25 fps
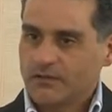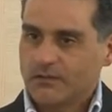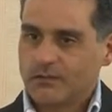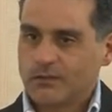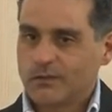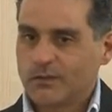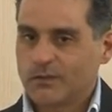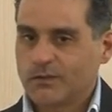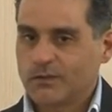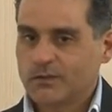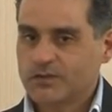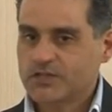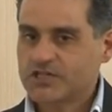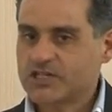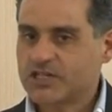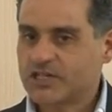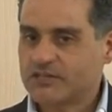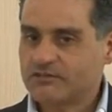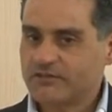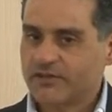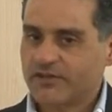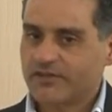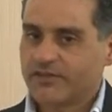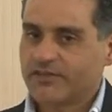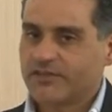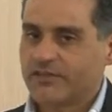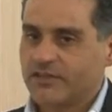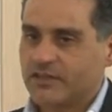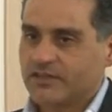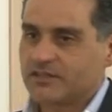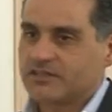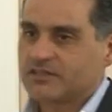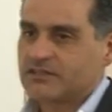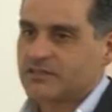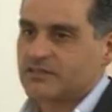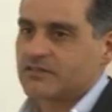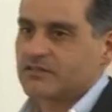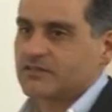uh, sharing
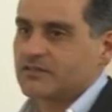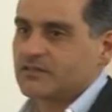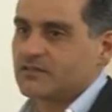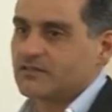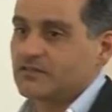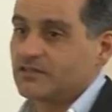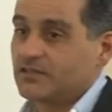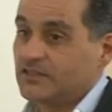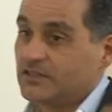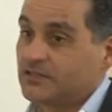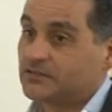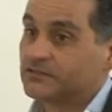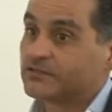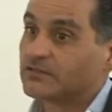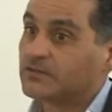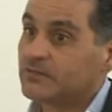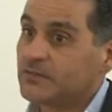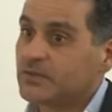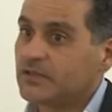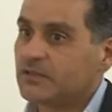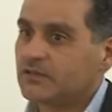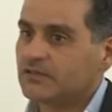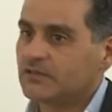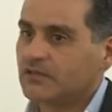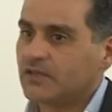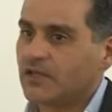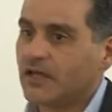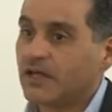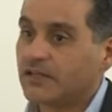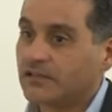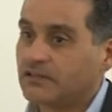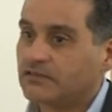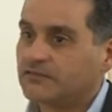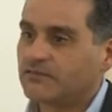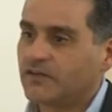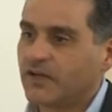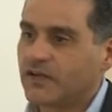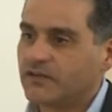things, the European
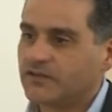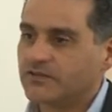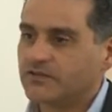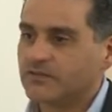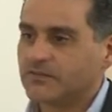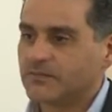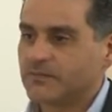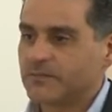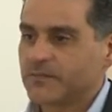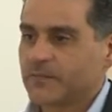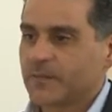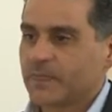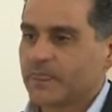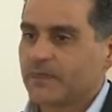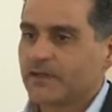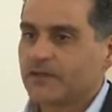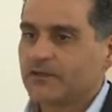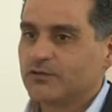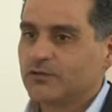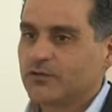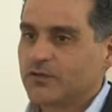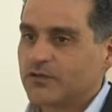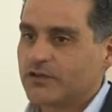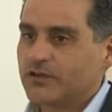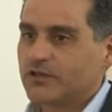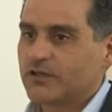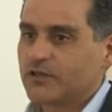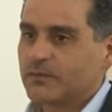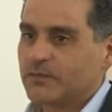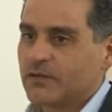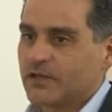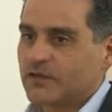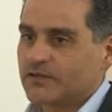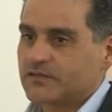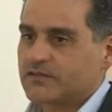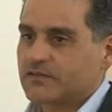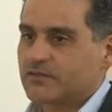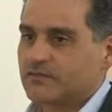added value, you think
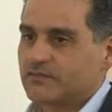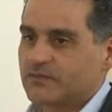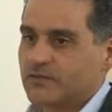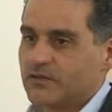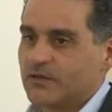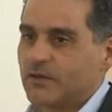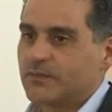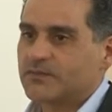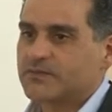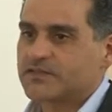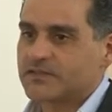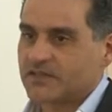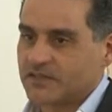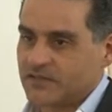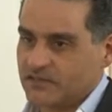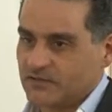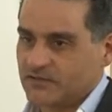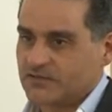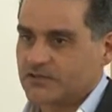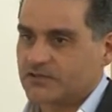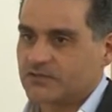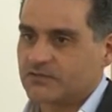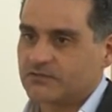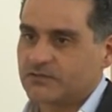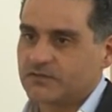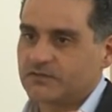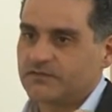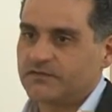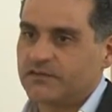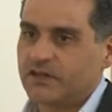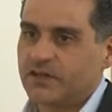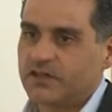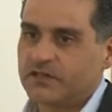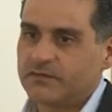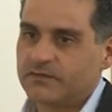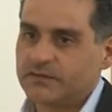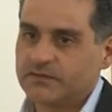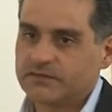about some obstacles you will
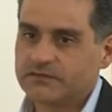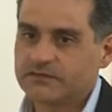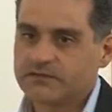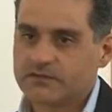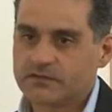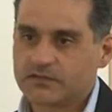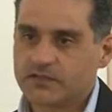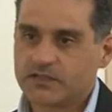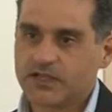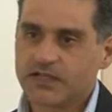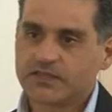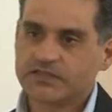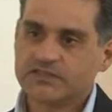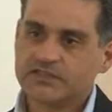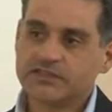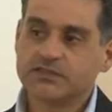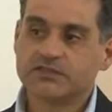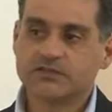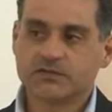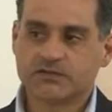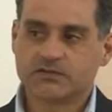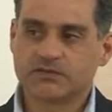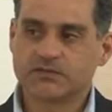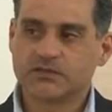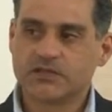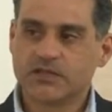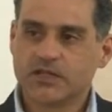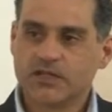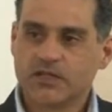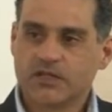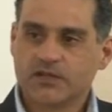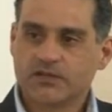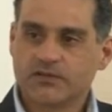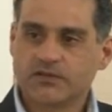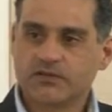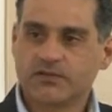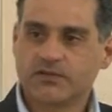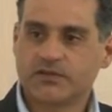find. I mean, for a Latino
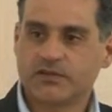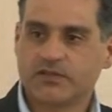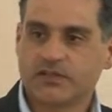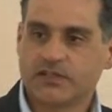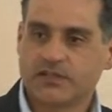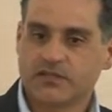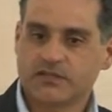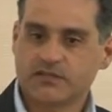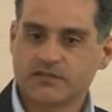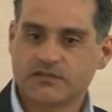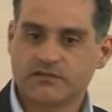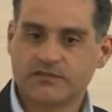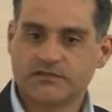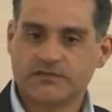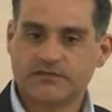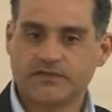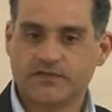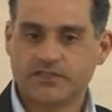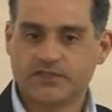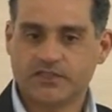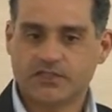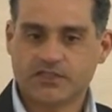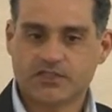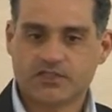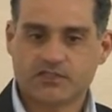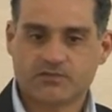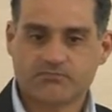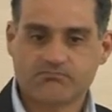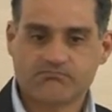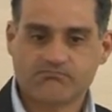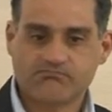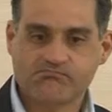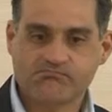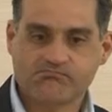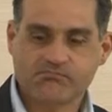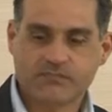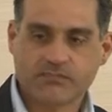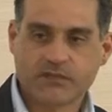to think as a Finnish,
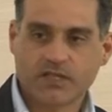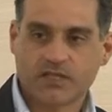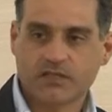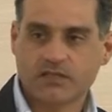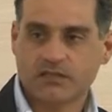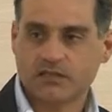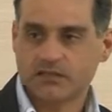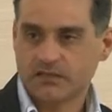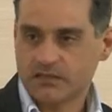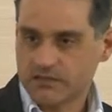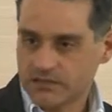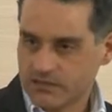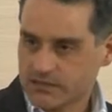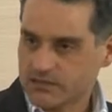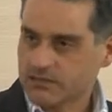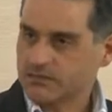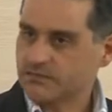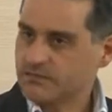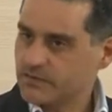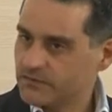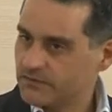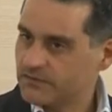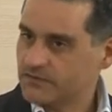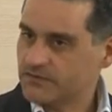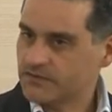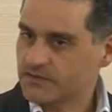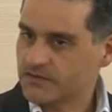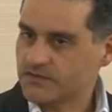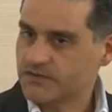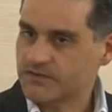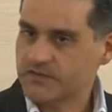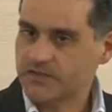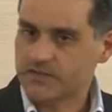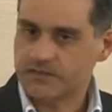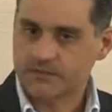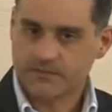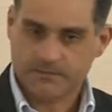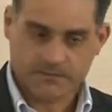hmm, there are some differences
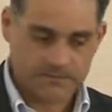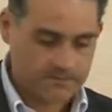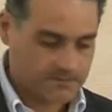there.